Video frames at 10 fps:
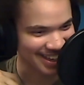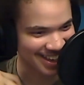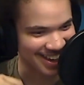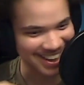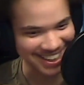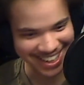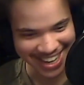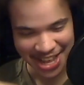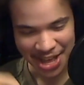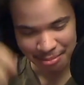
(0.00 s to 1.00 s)
god.
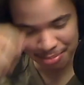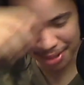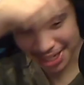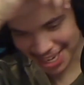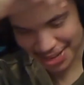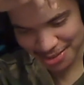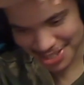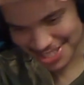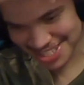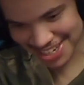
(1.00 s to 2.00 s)
But it
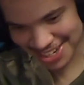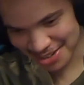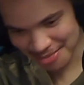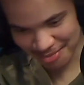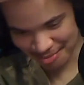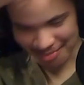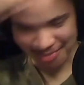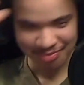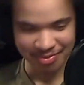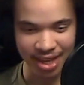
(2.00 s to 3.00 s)
was
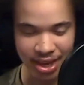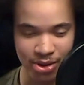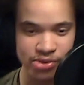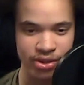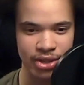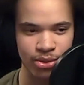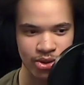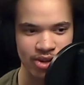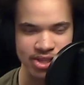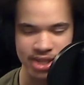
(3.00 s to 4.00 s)
really cool
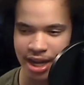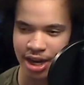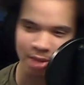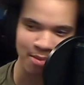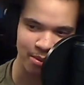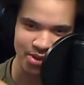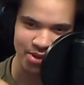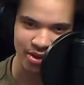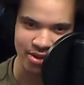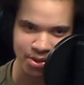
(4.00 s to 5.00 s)
though, because a lot of other people were
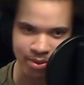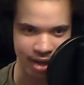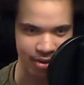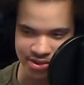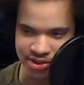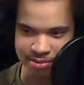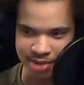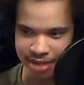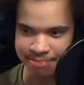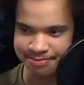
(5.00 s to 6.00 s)
starting to do it at around the same
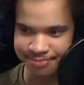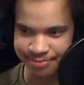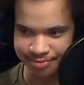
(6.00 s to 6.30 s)
time.